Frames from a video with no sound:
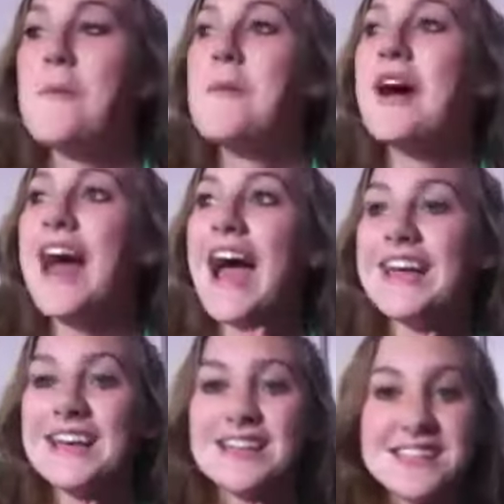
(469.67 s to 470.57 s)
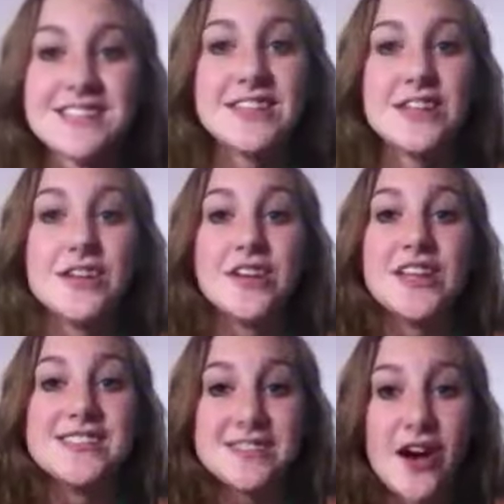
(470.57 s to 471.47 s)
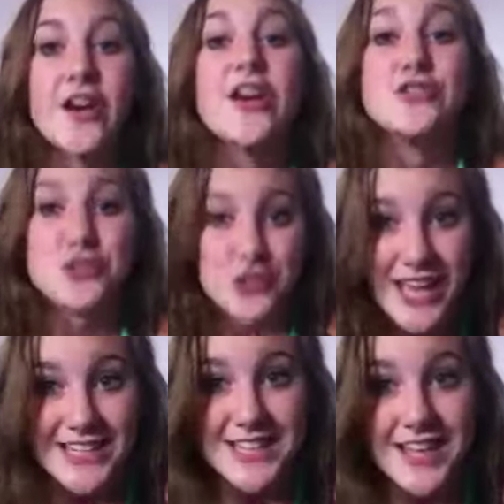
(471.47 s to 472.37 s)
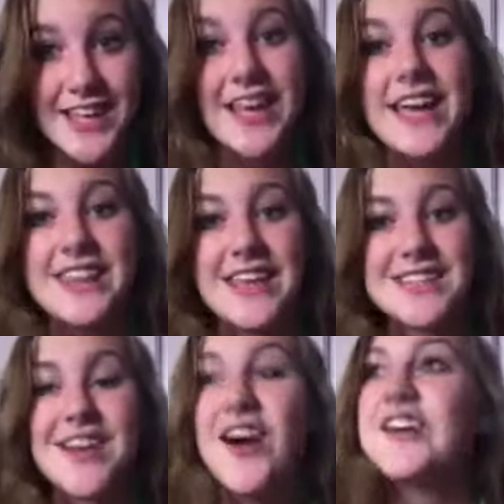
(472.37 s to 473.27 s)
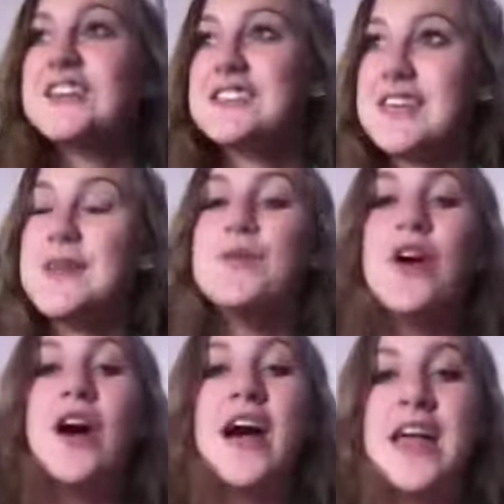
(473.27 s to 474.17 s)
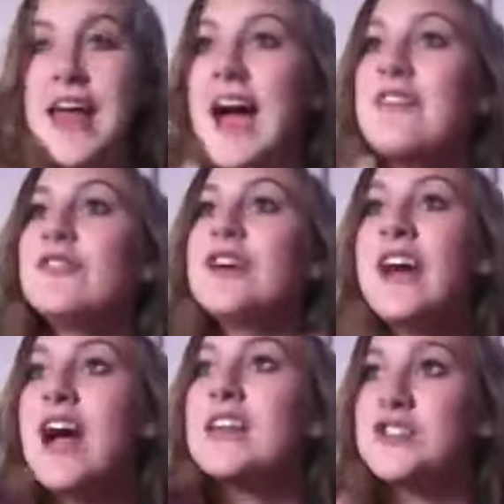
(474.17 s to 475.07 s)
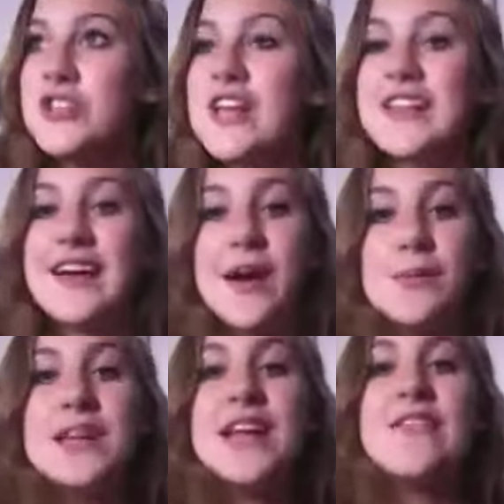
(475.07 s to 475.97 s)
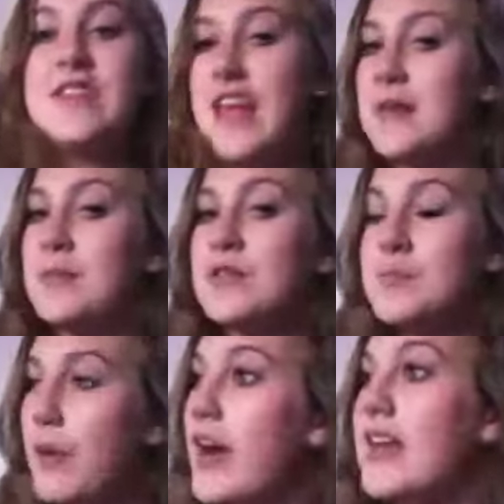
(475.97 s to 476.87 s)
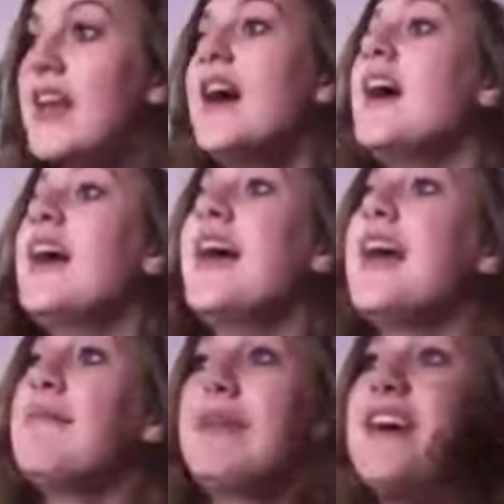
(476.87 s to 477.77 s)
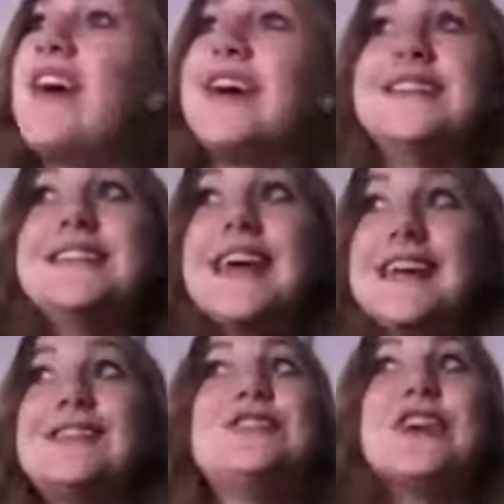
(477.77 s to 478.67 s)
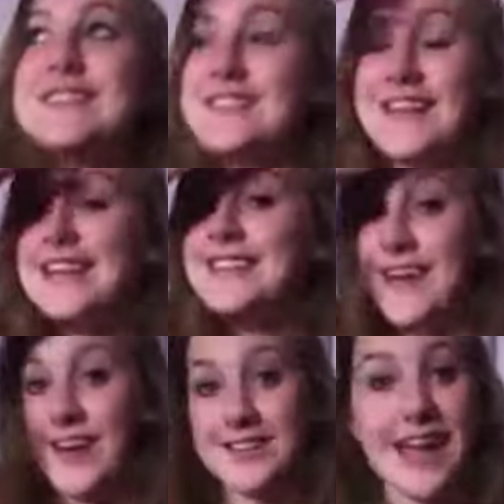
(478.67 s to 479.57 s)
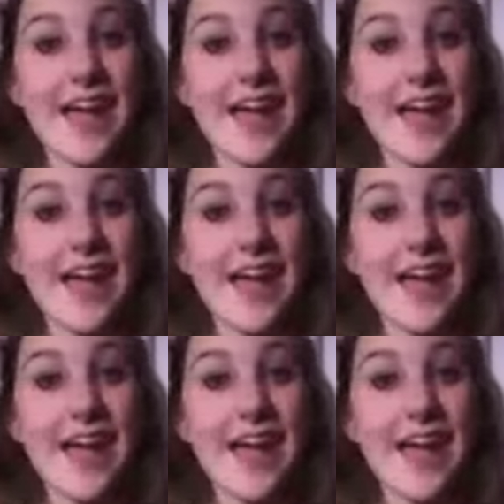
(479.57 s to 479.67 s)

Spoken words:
But hiatuses literally suck shit. They suck zebra and every kind of shit that comes out of an animal's butt because it sucks.